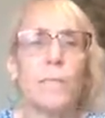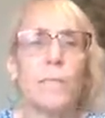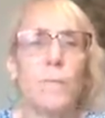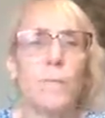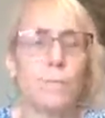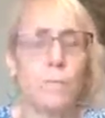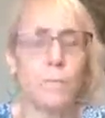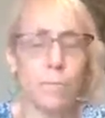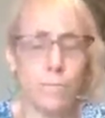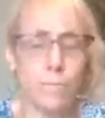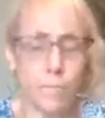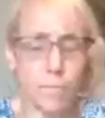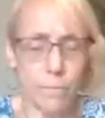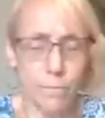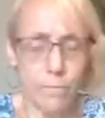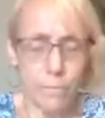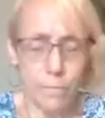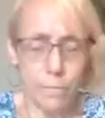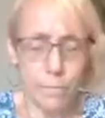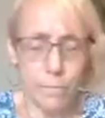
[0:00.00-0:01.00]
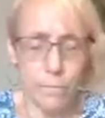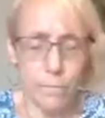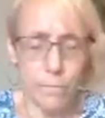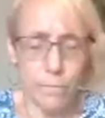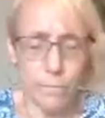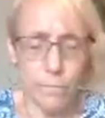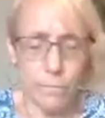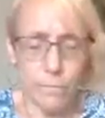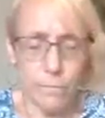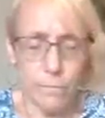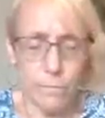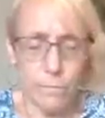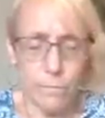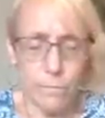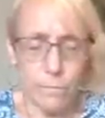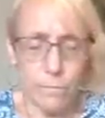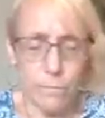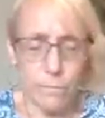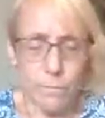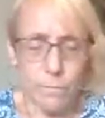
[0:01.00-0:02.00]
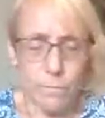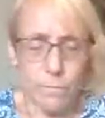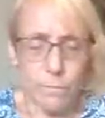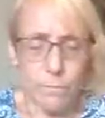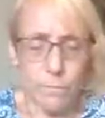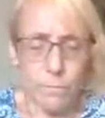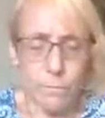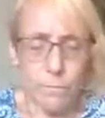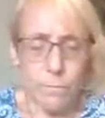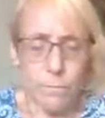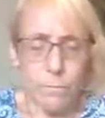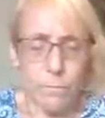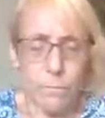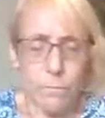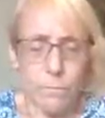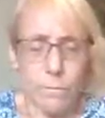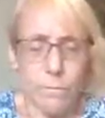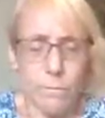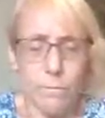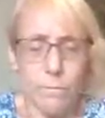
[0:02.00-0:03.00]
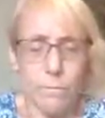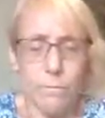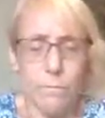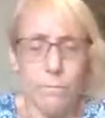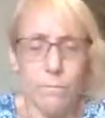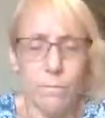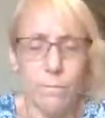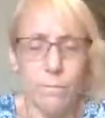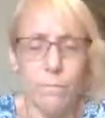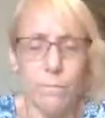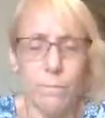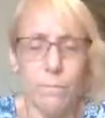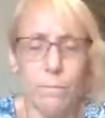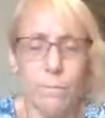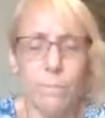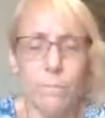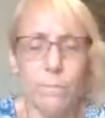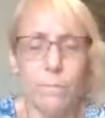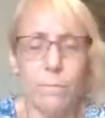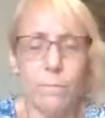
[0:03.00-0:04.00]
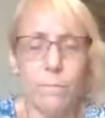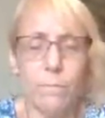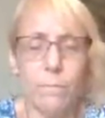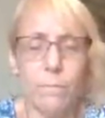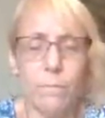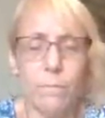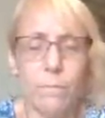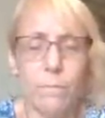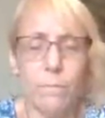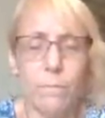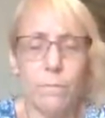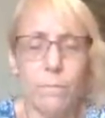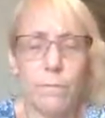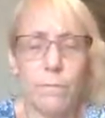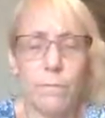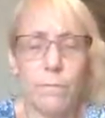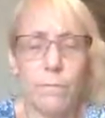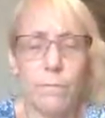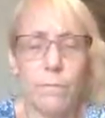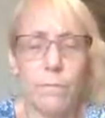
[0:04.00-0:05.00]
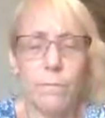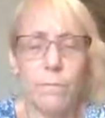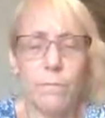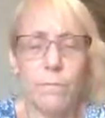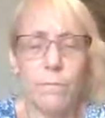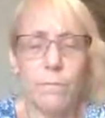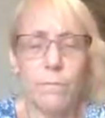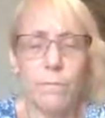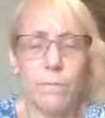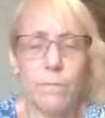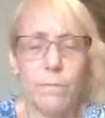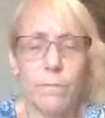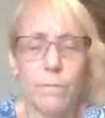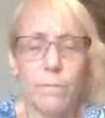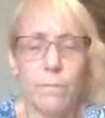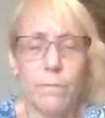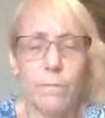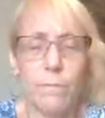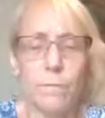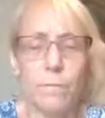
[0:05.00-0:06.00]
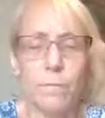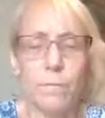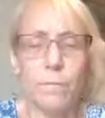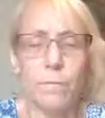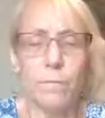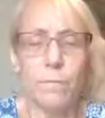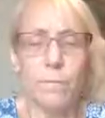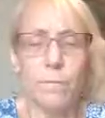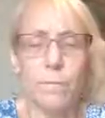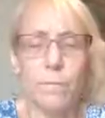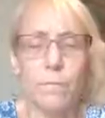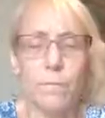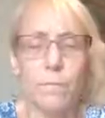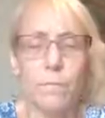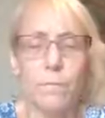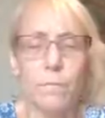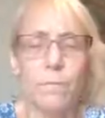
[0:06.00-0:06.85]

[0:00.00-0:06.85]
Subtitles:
[no speech]